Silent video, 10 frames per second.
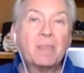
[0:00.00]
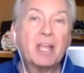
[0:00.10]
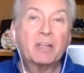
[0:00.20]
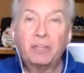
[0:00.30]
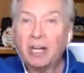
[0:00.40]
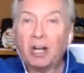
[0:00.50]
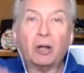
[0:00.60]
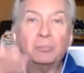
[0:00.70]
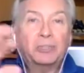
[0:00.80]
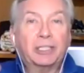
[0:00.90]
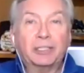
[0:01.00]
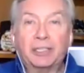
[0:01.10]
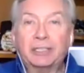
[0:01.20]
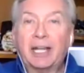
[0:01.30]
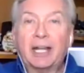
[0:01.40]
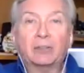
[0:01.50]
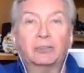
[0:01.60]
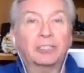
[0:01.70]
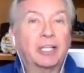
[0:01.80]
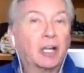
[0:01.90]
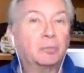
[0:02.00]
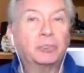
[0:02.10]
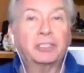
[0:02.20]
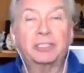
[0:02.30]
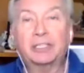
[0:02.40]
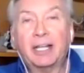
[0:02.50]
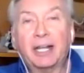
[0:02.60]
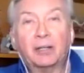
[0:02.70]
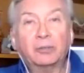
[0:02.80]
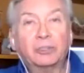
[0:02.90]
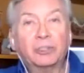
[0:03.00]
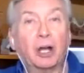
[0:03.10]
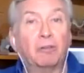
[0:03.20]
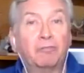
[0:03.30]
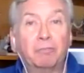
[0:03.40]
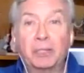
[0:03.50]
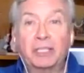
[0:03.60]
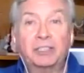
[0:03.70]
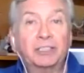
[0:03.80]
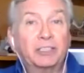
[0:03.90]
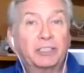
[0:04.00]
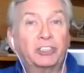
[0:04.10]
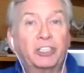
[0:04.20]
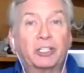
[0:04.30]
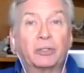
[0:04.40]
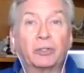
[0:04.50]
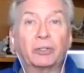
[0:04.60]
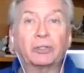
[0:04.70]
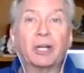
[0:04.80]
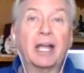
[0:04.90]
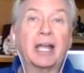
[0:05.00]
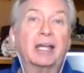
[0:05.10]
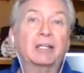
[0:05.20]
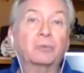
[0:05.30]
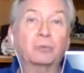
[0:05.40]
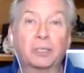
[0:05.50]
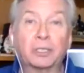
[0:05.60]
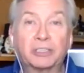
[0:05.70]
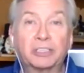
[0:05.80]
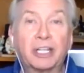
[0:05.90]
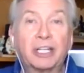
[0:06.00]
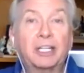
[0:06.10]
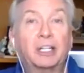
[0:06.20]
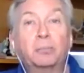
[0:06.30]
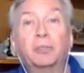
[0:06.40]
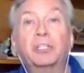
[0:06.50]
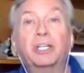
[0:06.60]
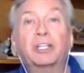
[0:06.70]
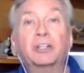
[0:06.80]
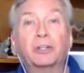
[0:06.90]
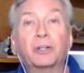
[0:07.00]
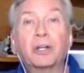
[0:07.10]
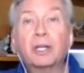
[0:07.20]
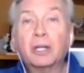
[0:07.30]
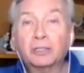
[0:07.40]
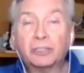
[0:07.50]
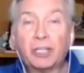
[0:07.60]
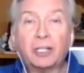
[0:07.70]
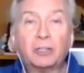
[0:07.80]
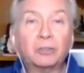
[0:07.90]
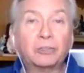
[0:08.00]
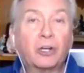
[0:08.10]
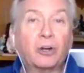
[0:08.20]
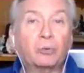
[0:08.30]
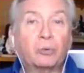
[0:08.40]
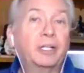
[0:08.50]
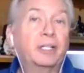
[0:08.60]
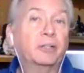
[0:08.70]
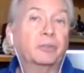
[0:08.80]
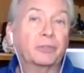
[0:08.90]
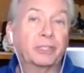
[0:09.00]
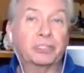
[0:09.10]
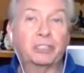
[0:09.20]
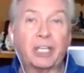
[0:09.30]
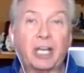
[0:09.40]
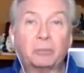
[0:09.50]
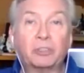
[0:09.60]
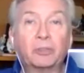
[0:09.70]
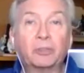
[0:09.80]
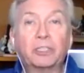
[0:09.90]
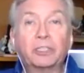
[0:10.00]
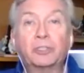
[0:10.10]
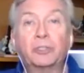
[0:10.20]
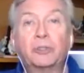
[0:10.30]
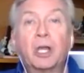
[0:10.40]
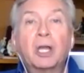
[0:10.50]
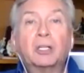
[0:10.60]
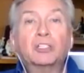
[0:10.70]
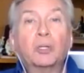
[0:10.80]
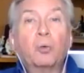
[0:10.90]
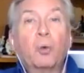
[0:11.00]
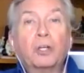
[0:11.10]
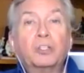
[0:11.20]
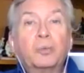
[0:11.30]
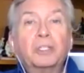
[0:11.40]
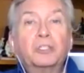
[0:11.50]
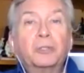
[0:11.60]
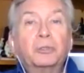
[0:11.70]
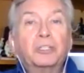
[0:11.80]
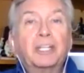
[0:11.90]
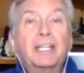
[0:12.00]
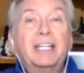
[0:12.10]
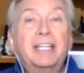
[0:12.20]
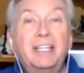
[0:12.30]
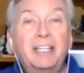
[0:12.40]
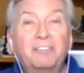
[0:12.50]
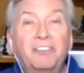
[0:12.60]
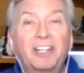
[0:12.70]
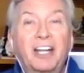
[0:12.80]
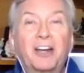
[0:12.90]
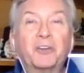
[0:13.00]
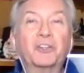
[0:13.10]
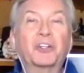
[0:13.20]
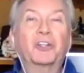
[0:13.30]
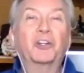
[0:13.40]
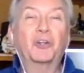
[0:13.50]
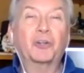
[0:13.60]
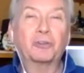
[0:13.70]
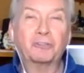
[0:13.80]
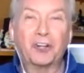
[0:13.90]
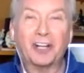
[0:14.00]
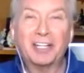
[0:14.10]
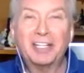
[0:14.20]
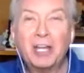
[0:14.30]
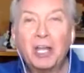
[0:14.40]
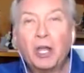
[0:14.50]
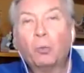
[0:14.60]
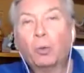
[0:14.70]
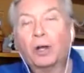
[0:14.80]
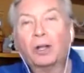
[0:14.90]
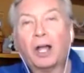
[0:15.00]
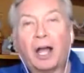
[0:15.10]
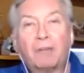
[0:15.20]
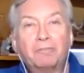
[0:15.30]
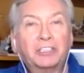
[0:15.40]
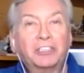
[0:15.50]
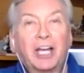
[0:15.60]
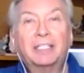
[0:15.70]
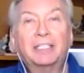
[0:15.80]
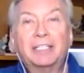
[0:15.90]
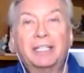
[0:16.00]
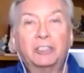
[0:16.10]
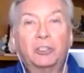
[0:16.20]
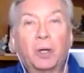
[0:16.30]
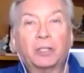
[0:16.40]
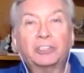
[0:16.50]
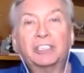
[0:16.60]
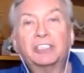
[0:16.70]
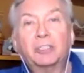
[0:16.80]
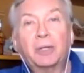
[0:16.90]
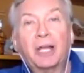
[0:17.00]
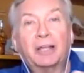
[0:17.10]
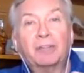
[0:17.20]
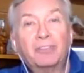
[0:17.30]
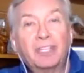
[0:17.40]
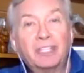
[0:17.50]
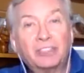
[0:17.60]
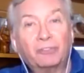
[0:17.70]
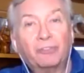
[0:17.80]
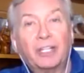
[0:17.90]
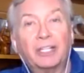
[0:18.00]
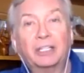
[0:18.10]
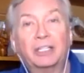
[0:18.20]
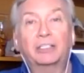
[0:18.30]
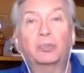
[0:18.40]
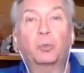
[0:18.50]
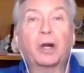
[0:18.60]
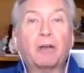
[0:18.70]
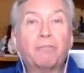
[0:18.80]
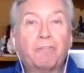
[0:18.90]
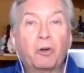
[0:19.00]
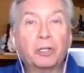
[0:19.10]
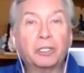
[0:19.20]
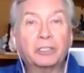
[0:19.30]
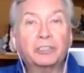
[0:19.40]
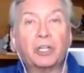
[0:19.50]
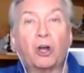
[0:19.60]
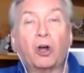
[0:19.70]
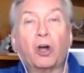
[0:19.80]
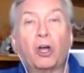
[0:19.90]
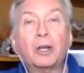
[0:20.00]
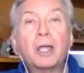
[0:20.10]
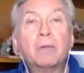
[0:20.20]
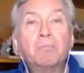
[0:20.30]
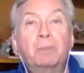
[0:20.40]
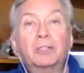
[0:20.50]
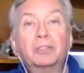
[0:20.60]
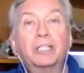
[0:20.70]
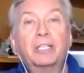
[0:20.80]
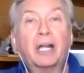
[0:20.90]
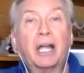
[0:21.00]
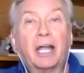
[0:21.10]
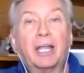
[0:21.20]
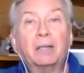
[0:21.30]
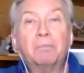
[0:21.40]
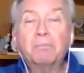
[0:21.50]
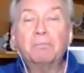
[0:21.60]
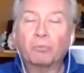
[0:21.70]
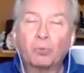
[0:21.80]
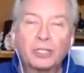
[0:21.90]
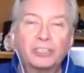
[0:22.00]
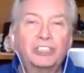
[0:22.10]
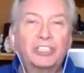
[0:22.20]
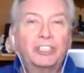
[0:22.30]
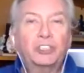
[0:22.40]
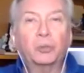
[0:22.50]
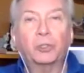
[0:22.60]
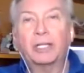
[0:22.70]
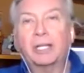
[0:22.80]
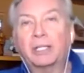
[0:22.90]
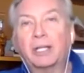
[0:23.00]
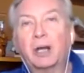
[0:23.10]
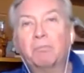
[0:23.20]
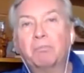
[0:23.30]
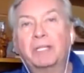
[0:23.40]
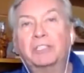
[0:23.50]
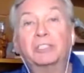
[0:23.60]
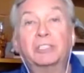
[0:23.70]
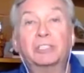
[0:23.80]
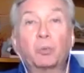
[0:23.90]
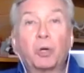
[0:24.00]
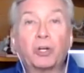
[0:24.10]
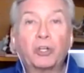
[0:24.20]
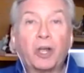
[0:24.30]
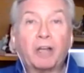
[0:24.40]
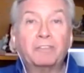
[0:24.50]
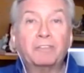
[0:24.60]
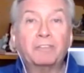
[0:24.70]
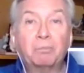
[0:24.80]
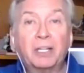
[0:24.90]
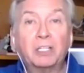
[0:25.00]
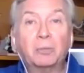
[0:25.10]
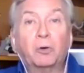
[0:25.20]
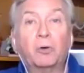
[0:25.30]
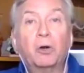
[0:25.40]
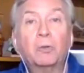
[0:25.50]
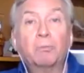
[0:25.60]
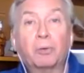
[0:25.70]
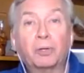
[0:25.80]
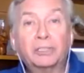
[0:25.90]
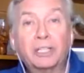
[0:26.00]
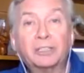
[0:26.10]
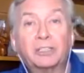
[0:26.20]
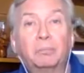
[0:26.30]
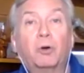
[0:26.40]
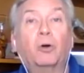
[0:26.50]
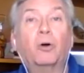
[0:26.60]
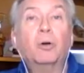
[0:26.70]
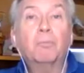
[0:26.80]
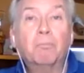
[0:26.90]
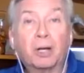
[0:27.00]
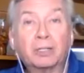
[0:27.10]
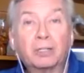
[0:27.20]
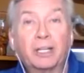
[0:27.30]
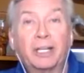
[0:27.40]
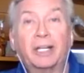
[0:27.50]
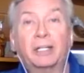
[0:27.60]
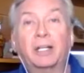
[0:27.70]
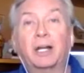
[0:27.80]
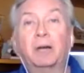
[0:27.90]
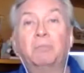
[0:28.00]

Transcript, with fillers: The ups and the downs and the ups and the downs of business in general and real estate in particular. Cycles are real. This is absolutely true. So what do we do to even out the curve, right? Well, I've designed it into our system, and this event is where I focus on building a residual income business where you have dependable, predictable monthly income,